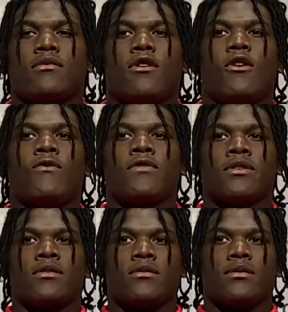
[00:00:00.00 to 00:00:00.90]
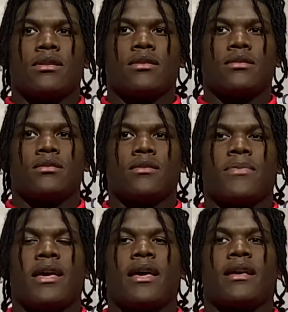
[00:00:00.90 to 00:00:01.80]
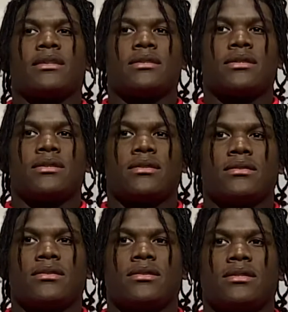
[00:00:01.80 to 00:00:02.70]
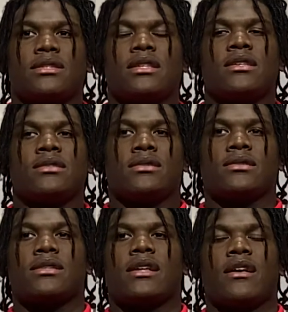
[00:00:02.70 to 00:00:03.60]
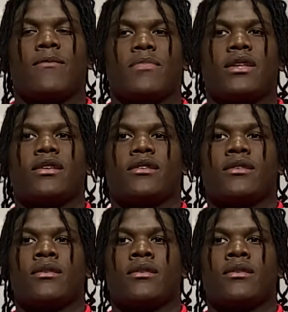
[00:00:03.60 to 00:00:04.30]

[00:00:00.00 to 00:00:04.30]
over the past seasons that I've been here,